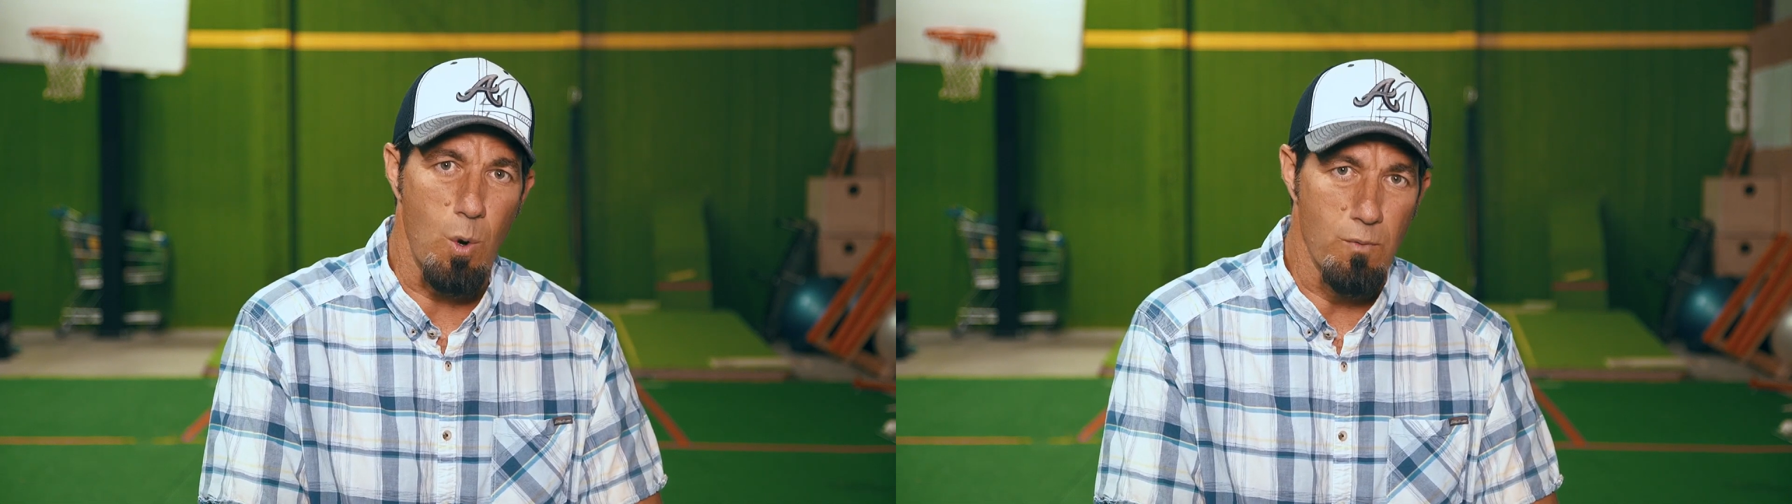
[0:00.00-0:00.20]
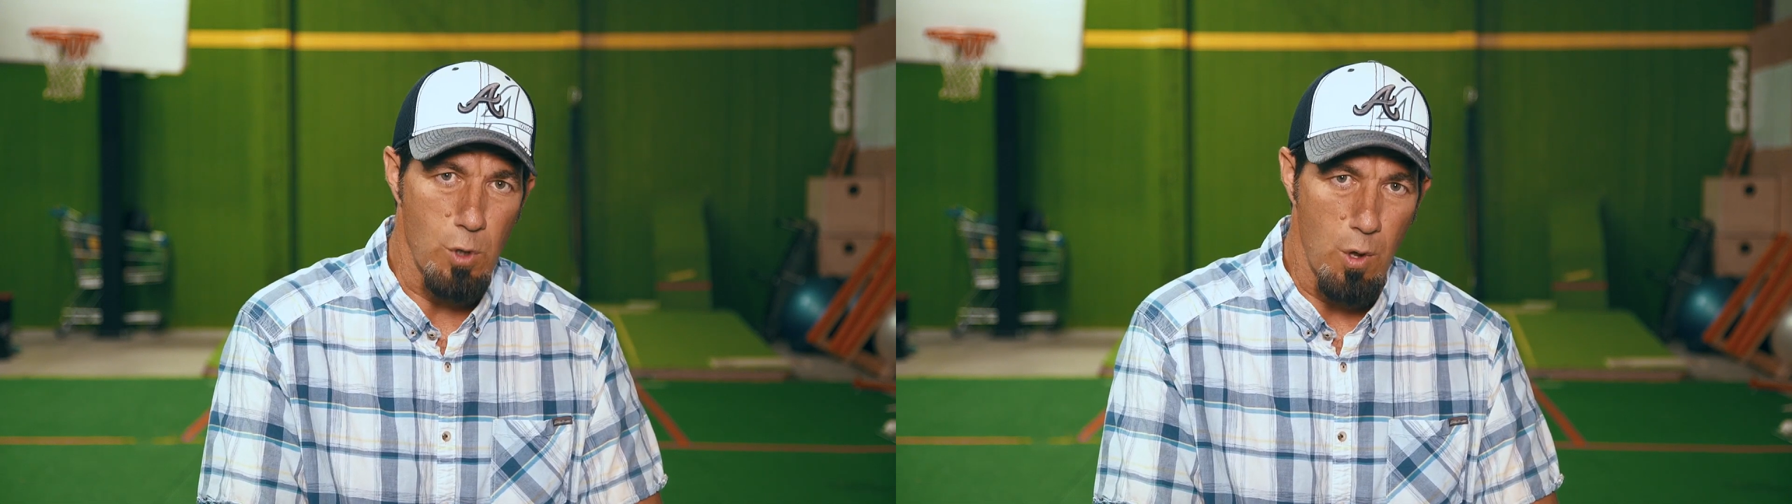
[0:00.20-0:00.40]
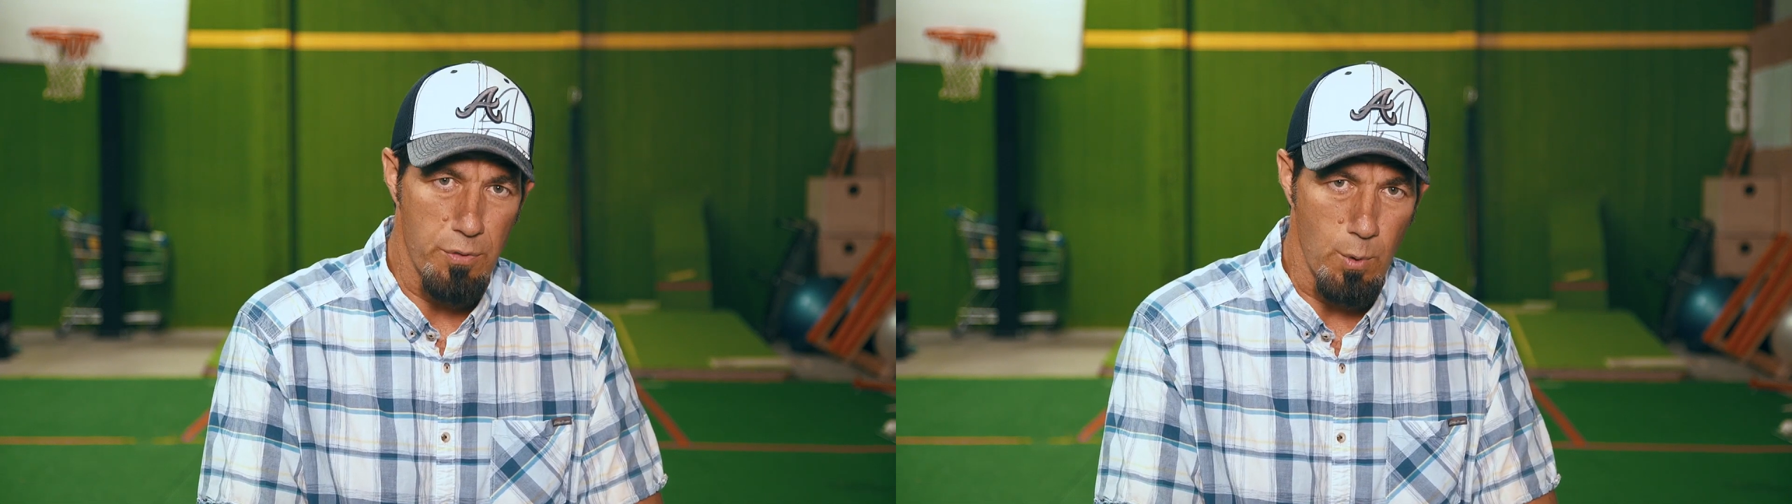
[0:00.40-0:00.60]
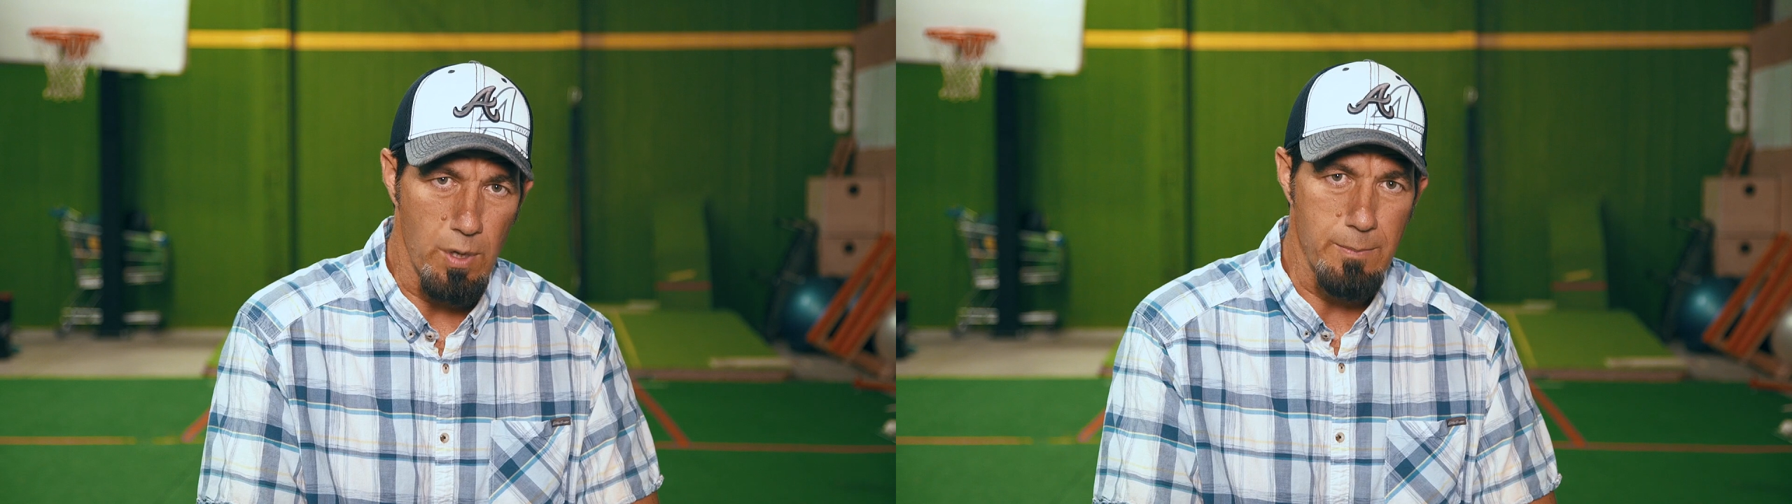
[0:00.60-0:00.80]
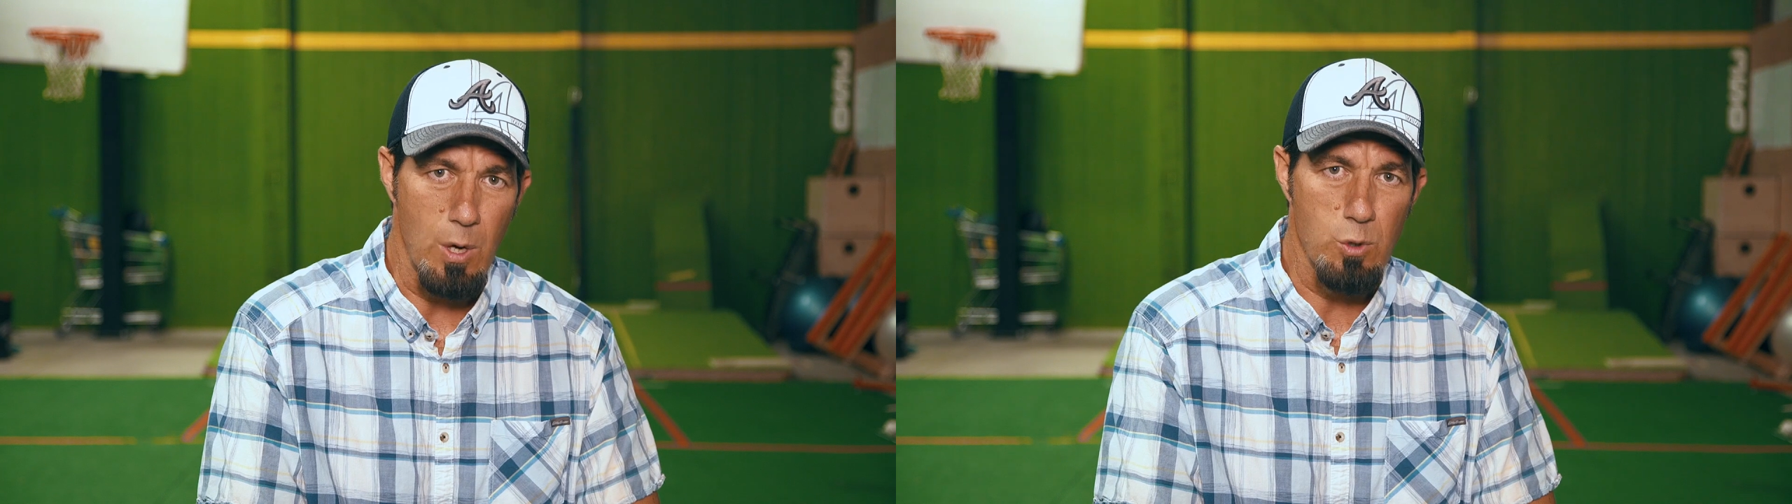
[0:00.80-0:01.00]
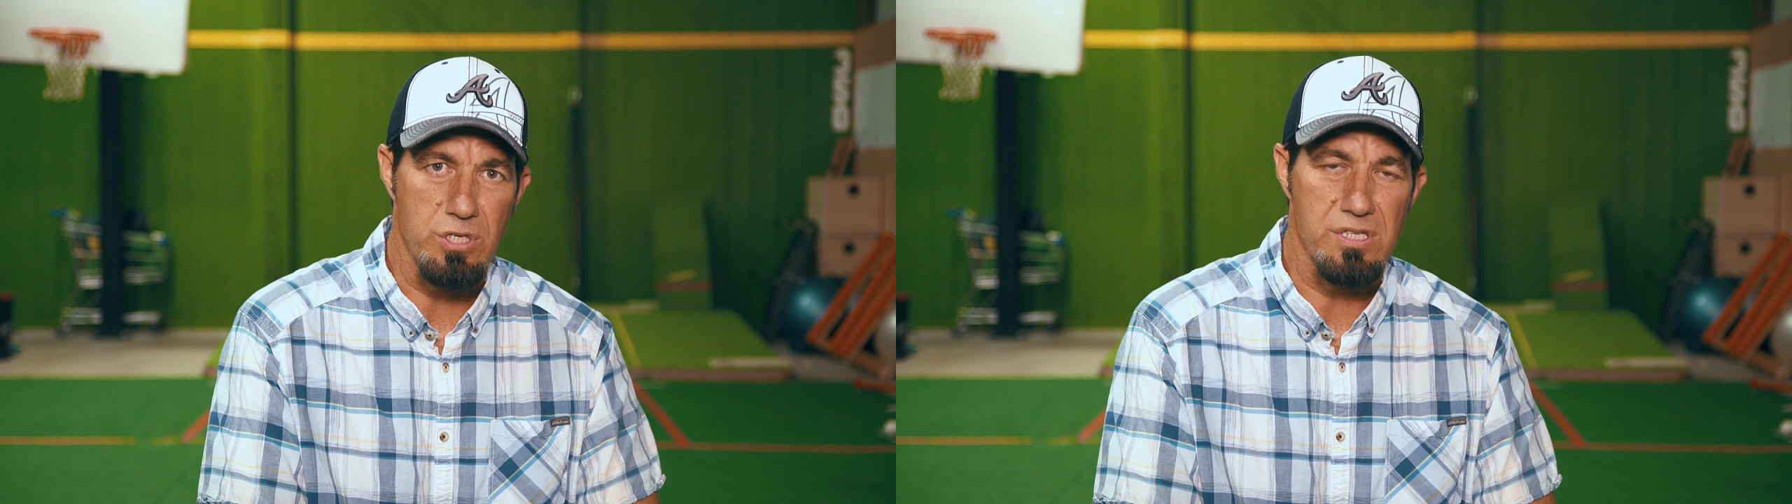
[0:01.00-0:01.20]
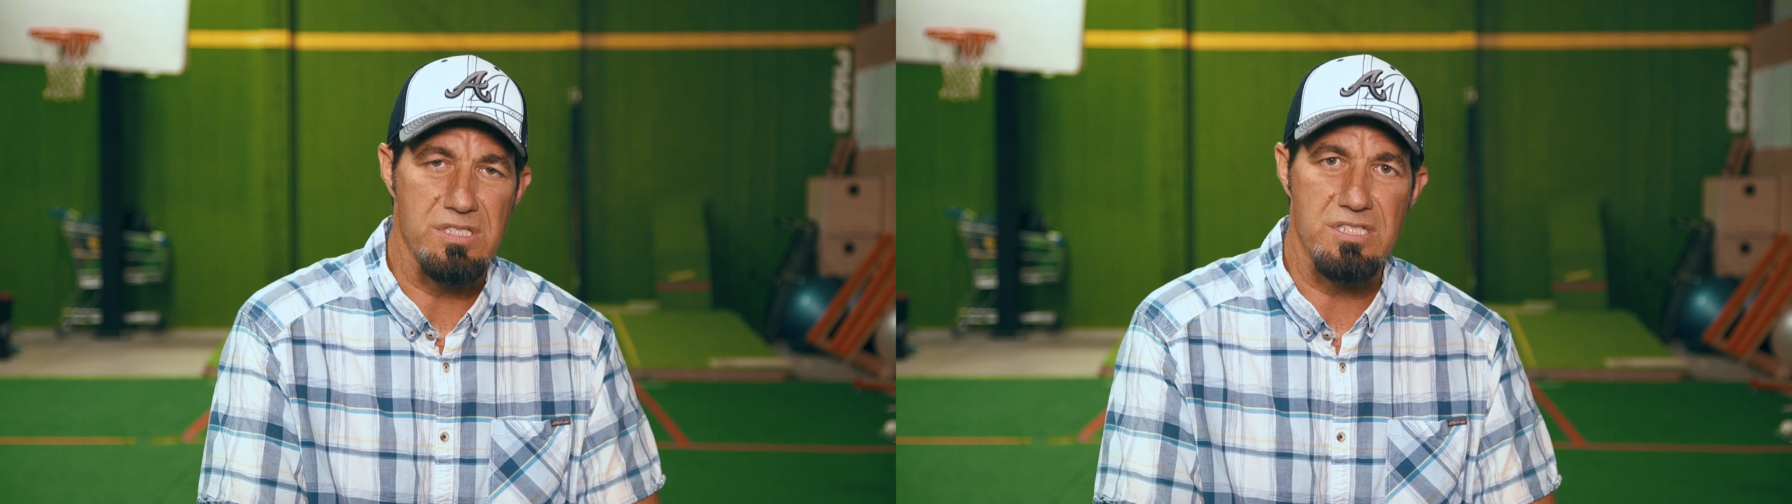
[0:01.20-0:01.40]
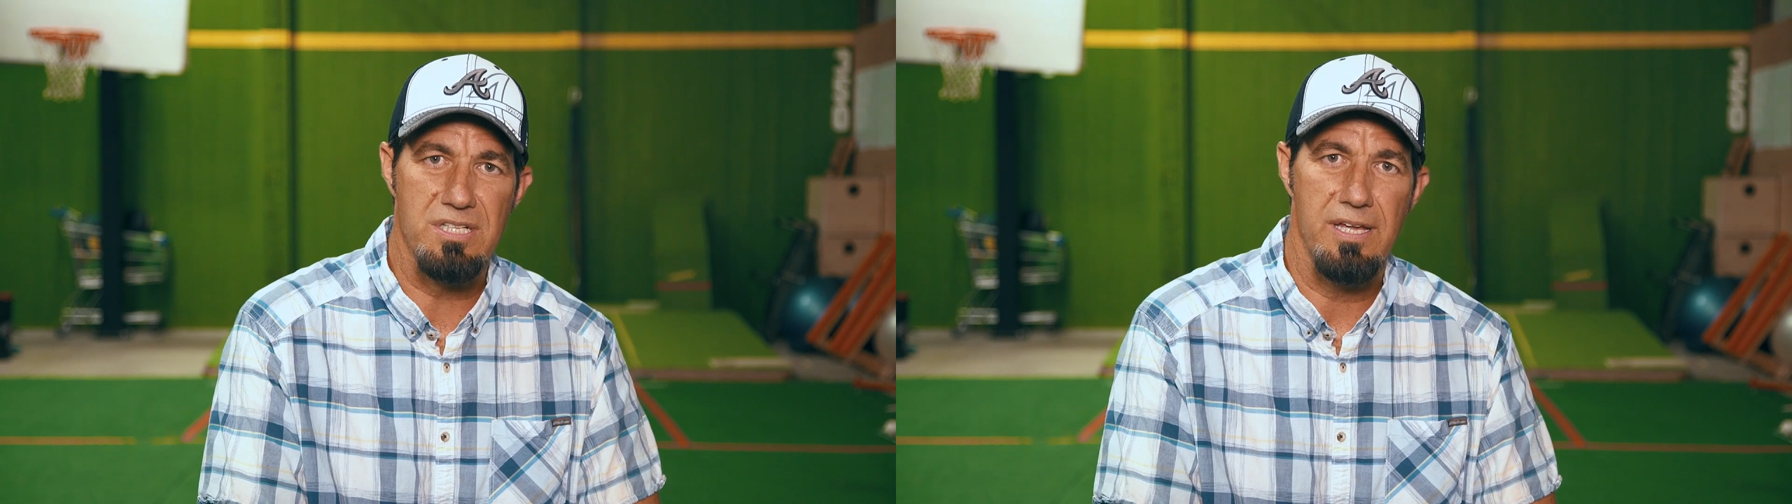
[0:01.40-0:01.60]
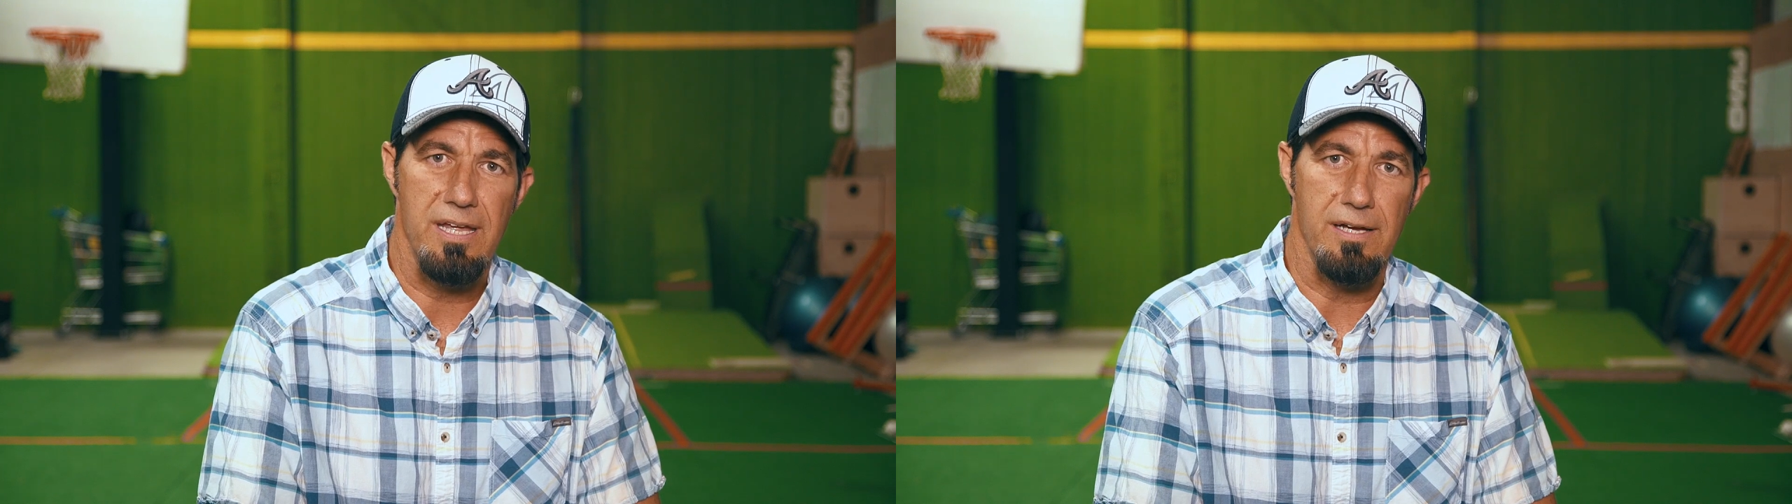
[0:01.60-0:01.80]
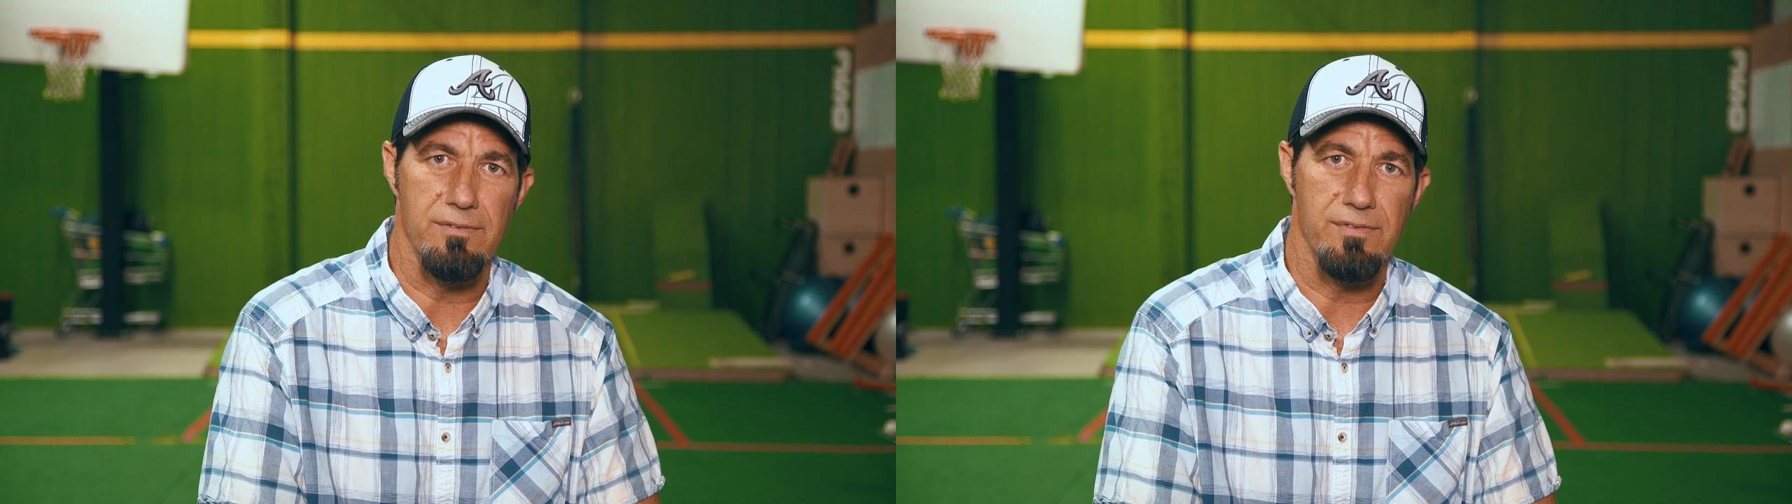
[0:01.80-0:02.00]
overall throwing motions
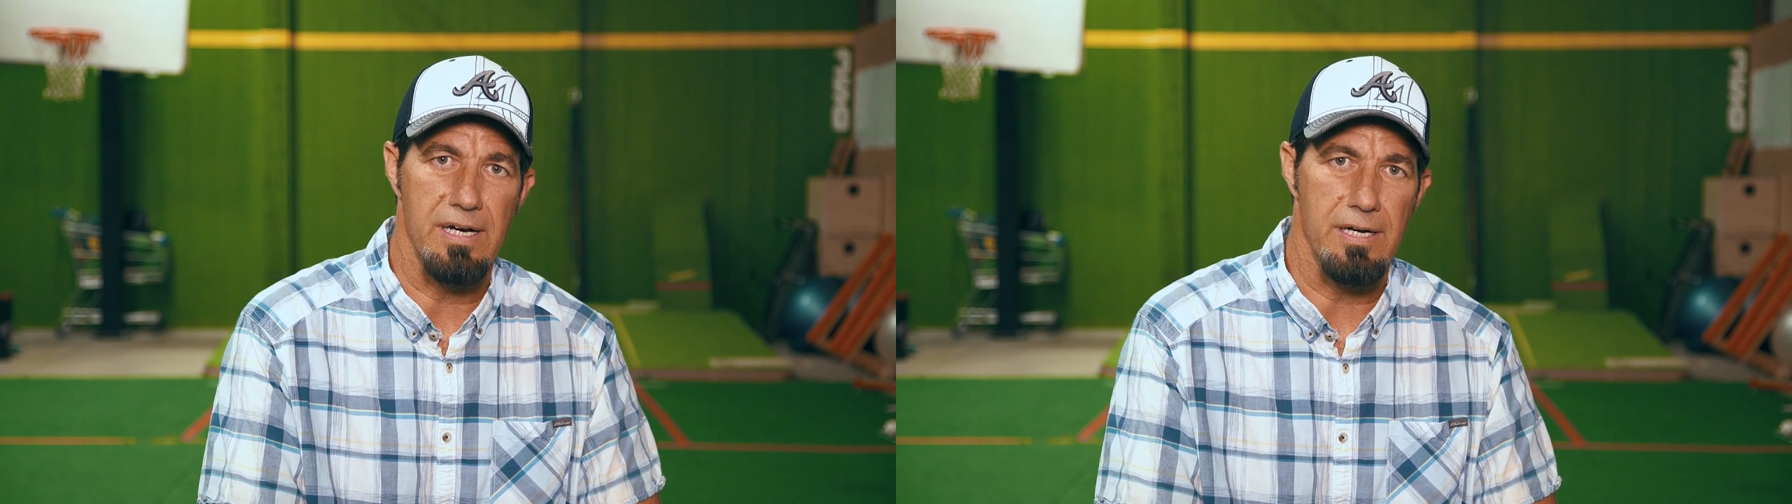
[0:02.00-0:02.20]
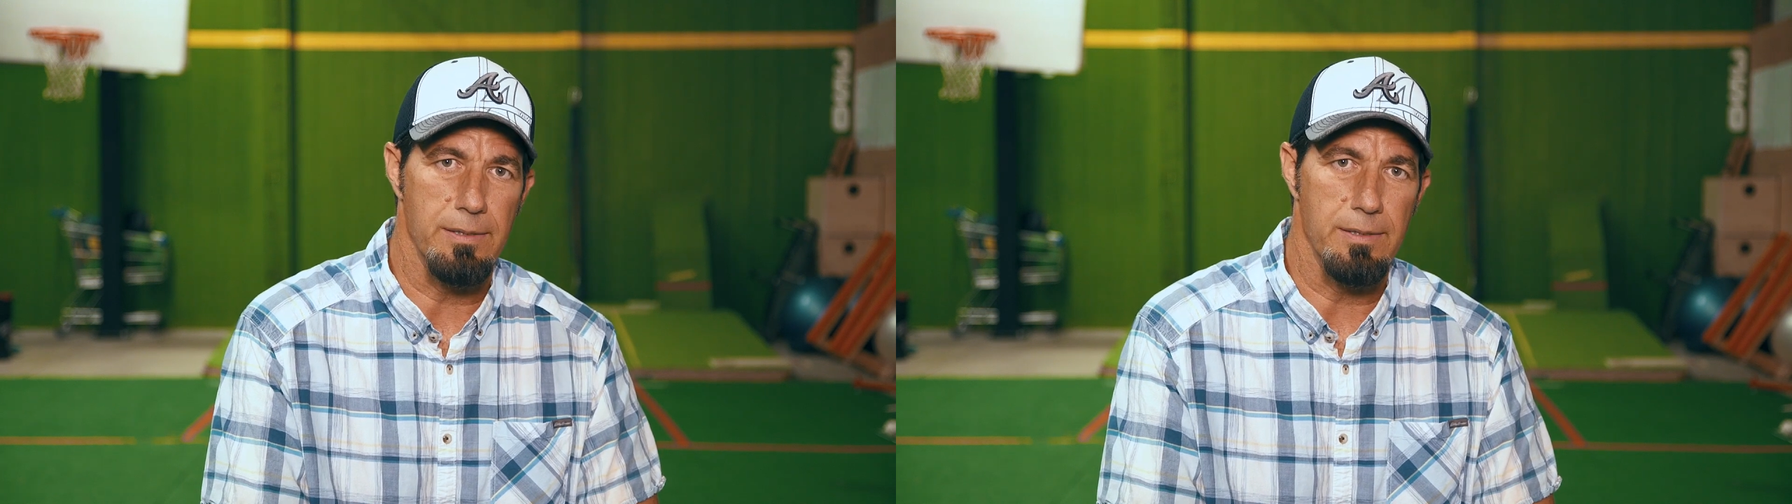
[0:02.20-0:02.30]
have,